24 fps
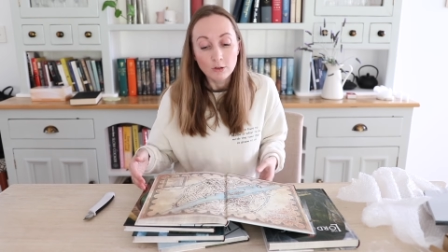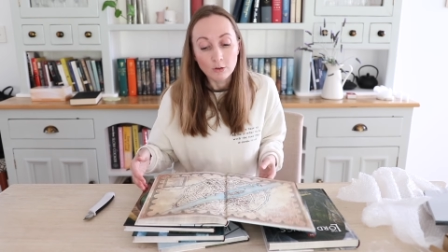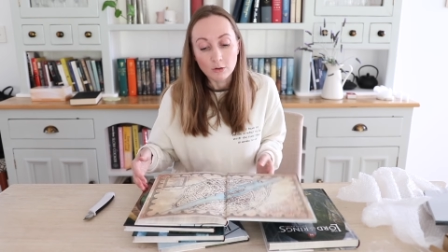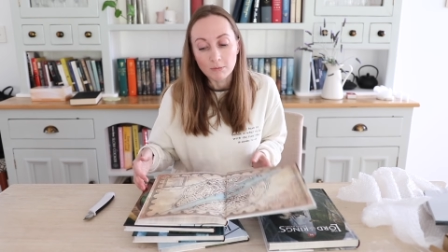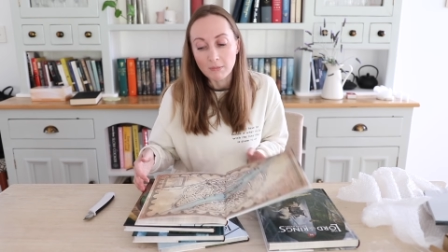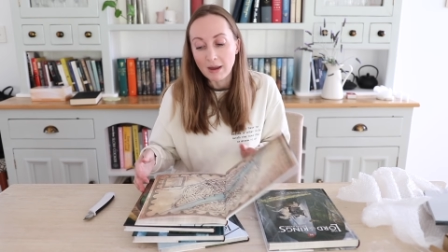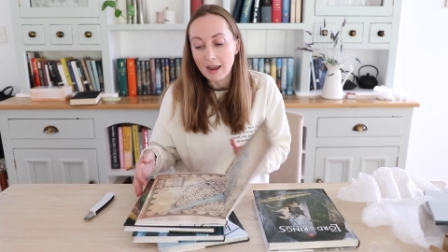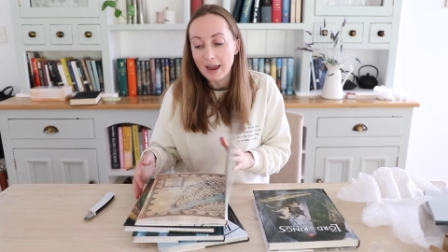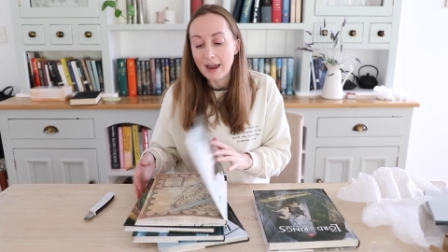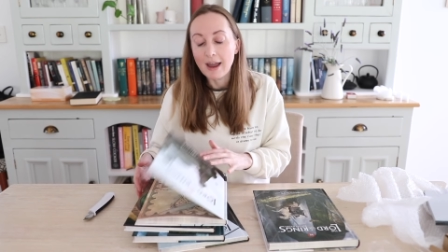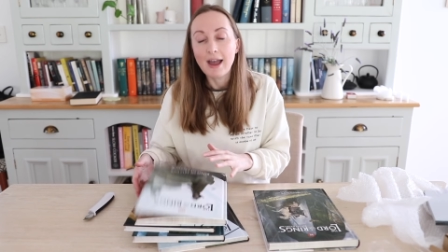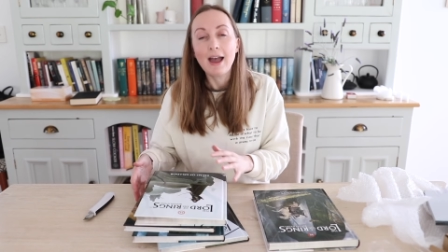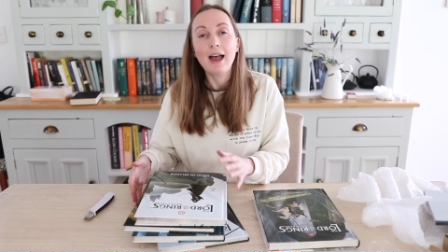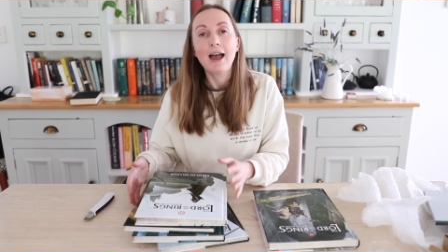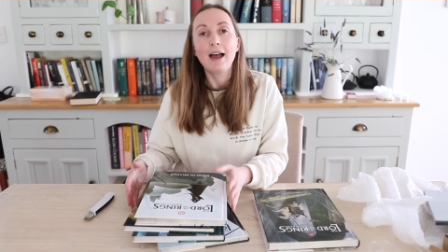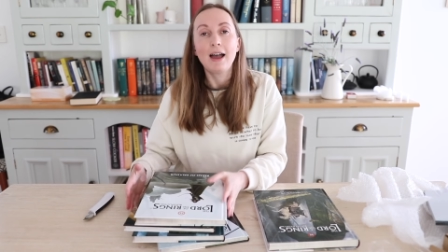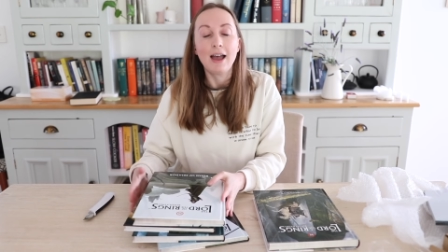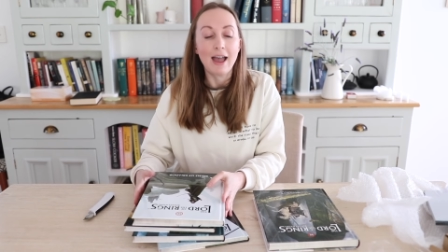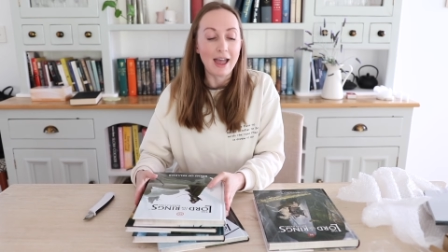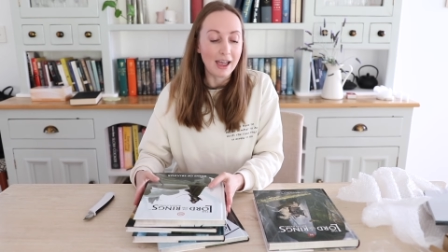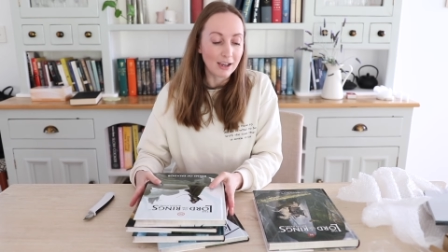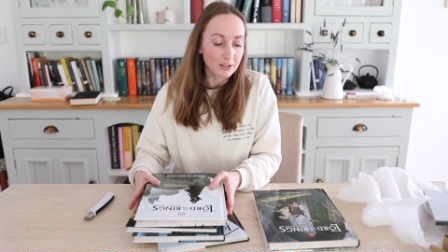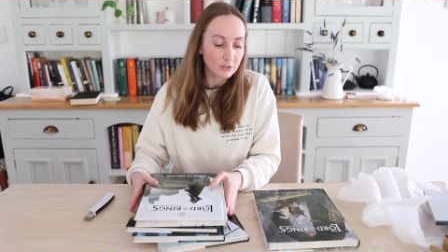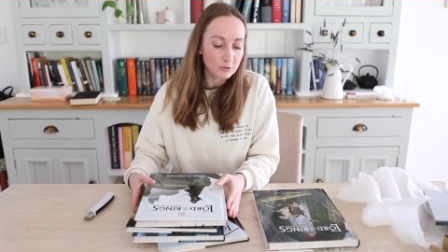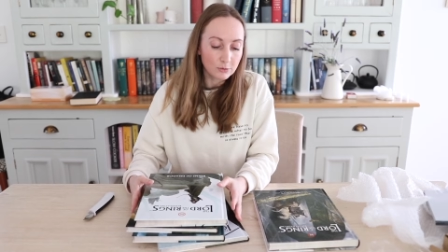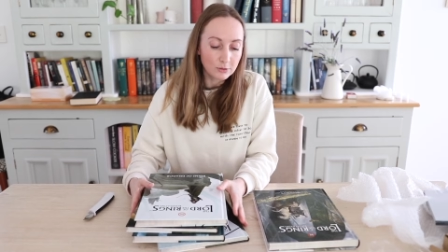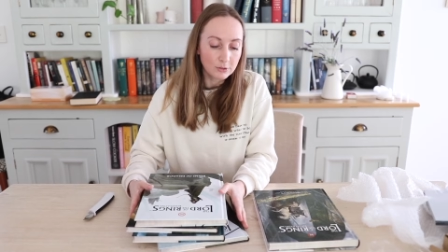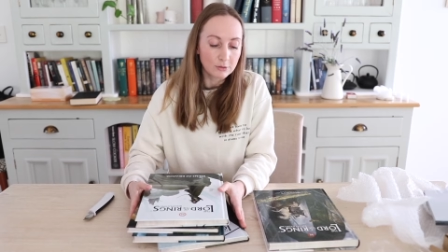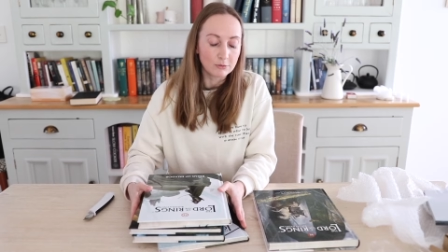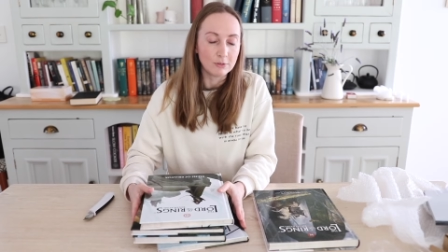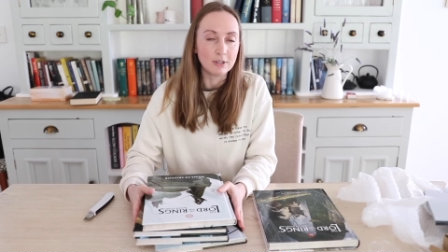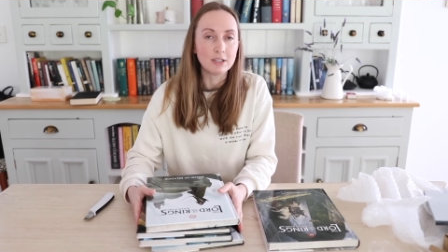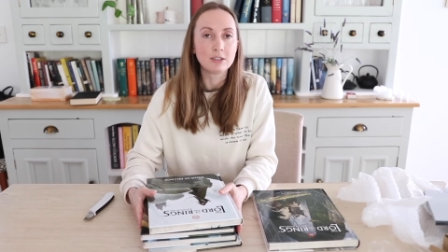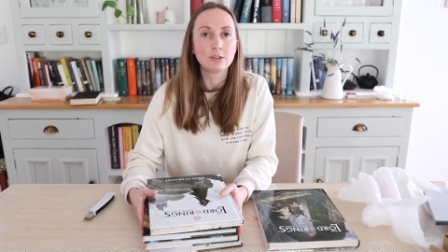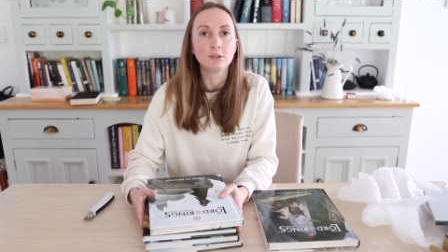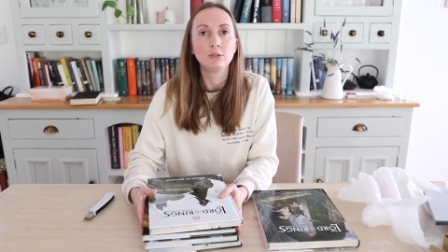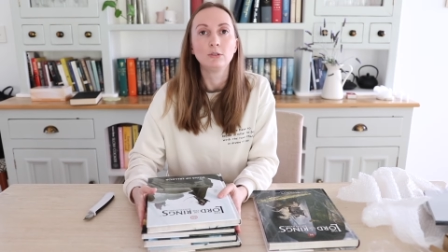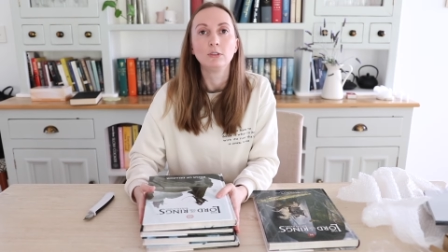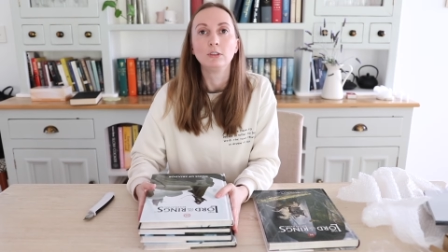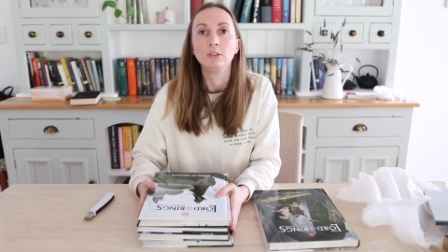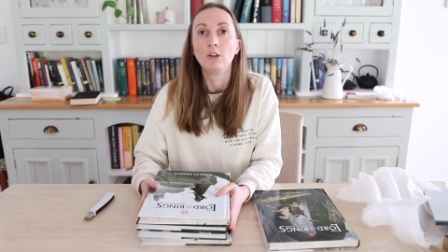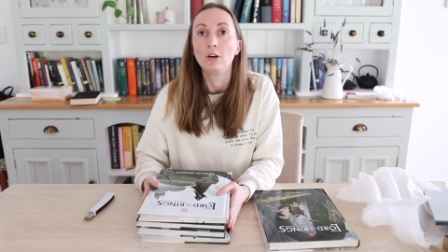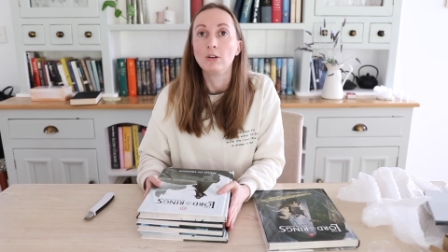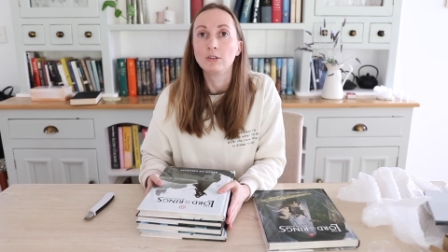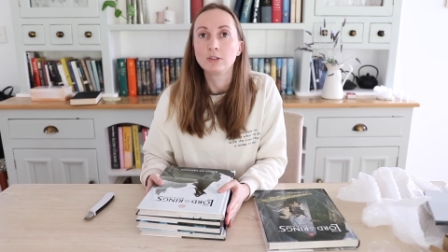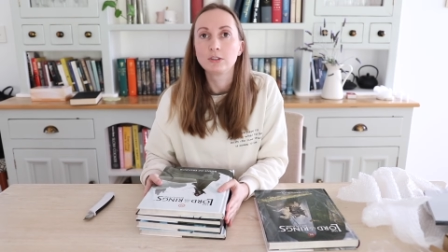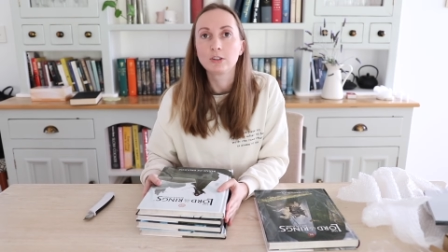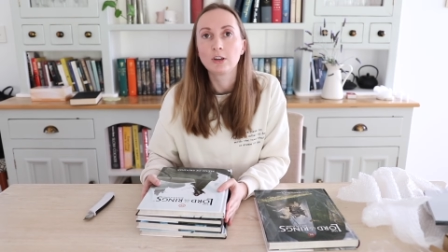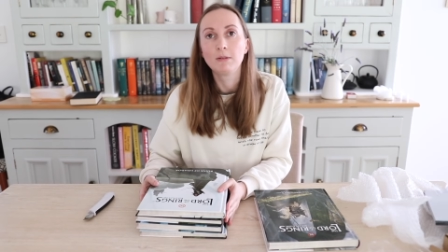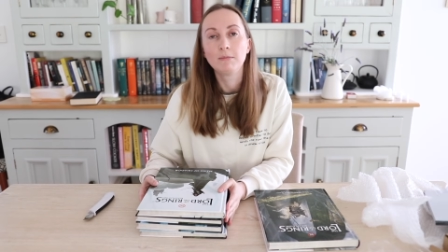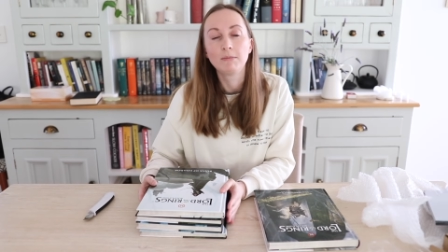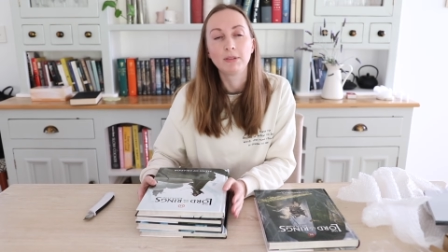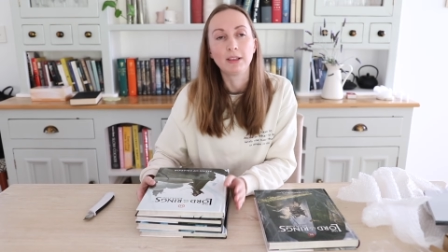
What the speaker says: Look, my actual original long-term